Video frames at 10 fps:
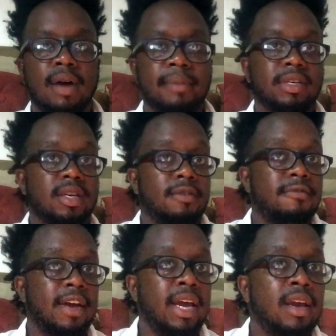I'm just
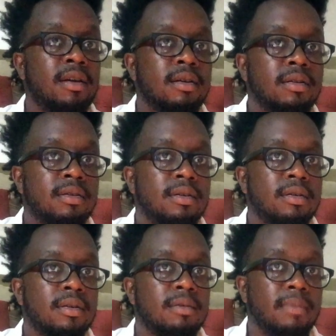conveying
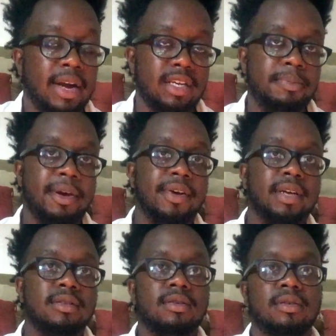my
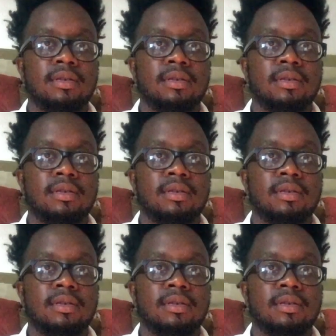experience.